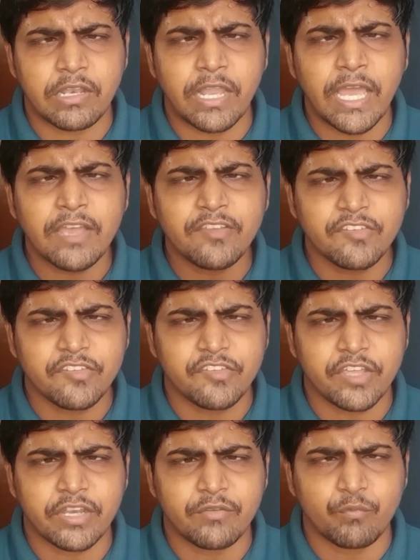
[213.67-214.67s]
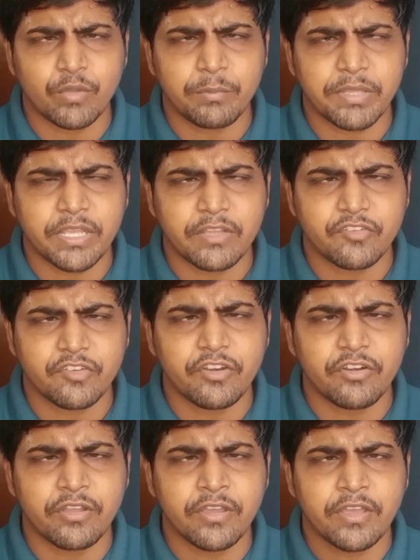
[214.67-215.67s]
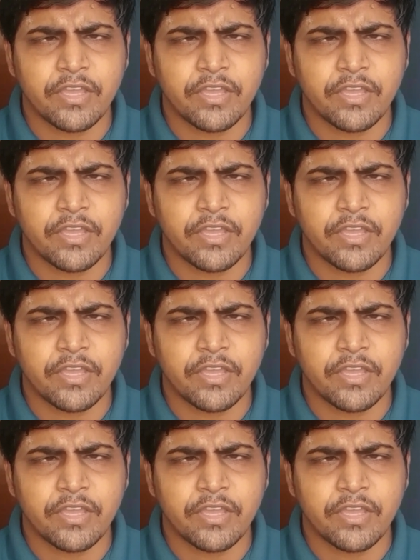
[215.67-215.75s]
last set will be considered